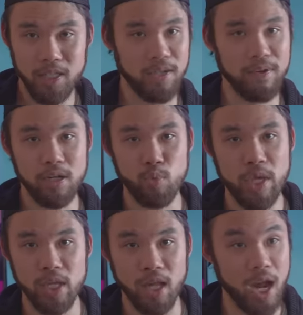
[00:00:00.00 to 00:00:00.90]
like a very
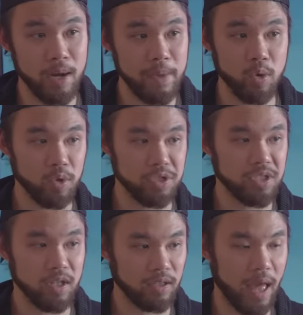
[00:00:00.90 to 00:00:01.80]
weak economy or
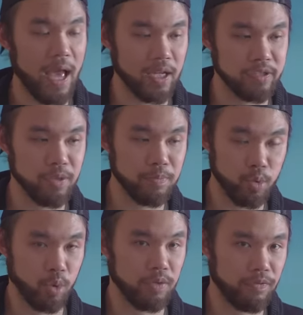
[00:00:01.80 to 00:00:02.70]
just a lack of
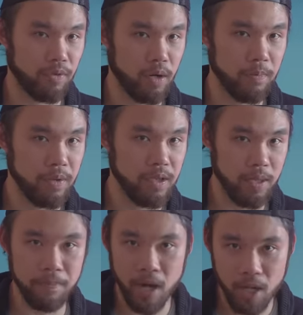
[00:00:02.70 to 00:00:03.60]
support from
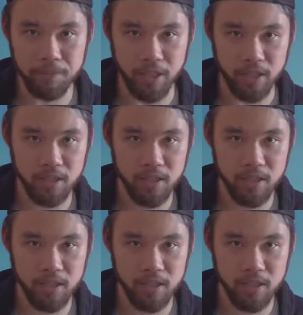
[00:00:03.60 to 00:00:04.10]
the public.